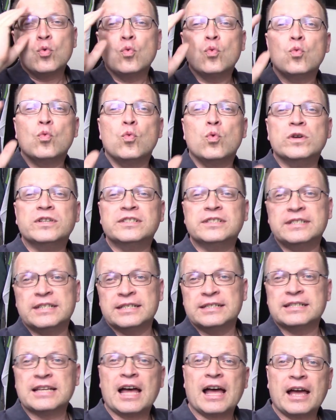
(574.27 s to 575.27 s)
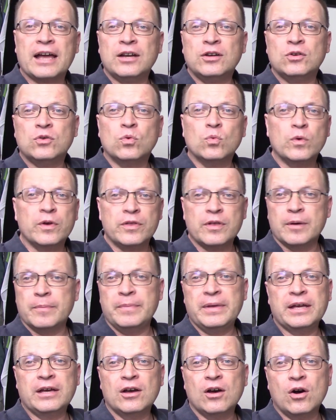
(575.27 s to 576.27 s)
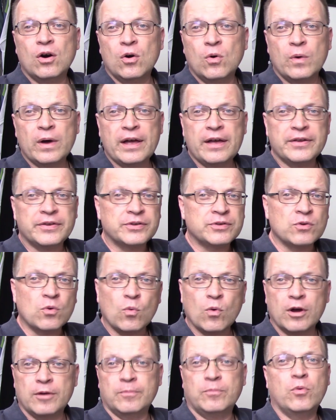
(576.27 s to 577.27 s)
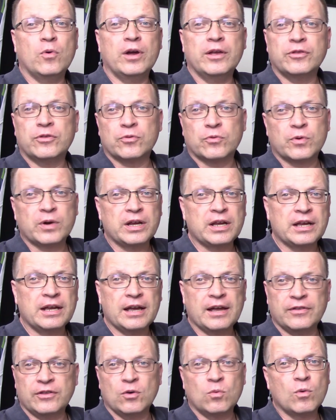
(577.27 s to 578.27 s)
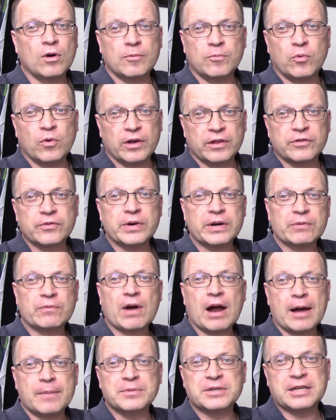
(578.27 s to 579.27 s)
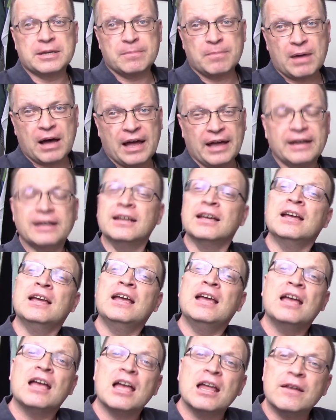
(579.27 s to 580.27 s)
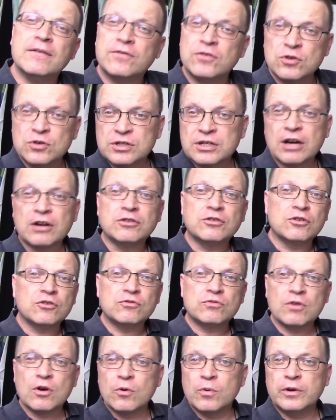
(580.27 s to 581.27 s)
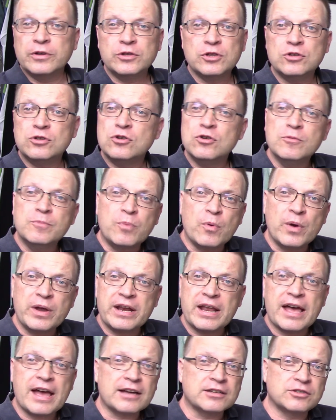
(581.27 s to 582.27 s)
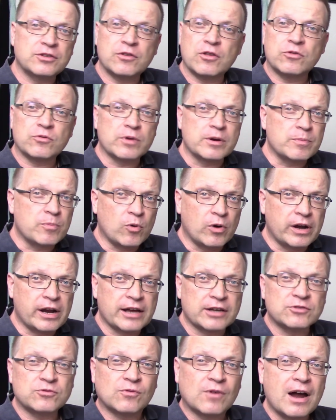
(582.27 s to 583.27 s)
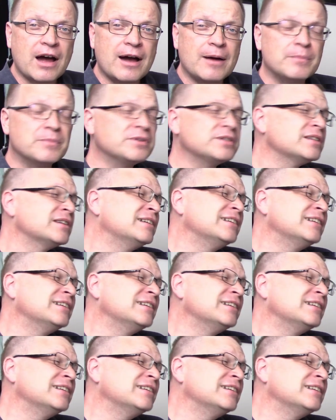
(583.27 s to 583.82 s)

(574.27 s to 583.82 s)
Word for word: was designed with Amiga OS 1.3 and the 1.3 ROMs in mind. And if you start to throw in the 2.x or the 3.x ROMs,